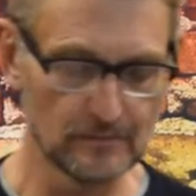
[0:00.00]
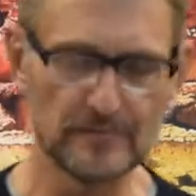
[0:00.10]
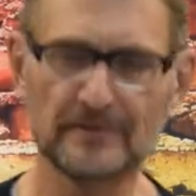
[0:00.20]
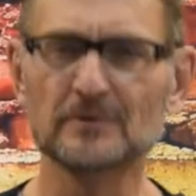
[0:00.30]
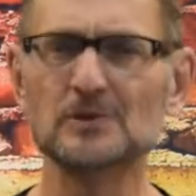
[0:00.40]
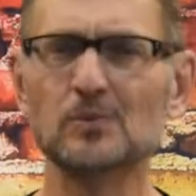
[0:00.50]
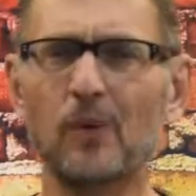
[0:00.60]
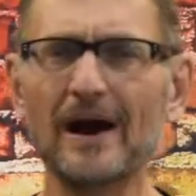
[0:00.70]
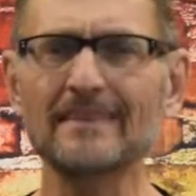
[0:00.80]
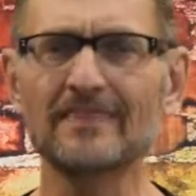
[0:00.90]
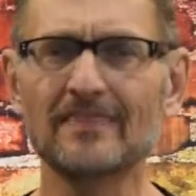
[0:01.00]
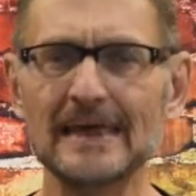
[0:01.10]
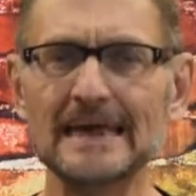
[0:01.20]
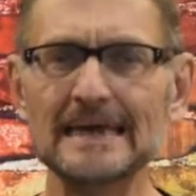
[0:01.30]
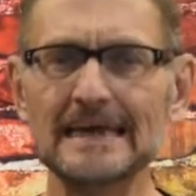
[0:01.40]
but there was one
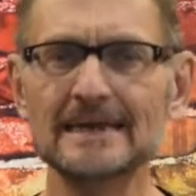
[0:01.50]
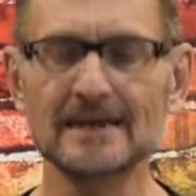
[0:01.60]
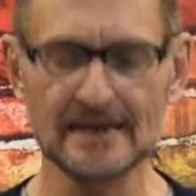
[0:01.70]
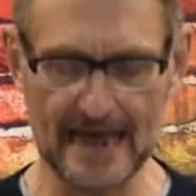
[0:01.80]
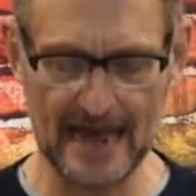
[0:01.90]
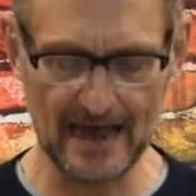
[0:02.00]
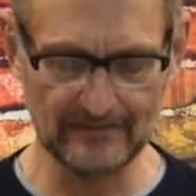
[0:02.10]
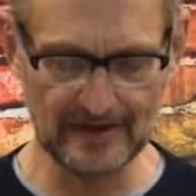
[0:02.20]
thing he didn't have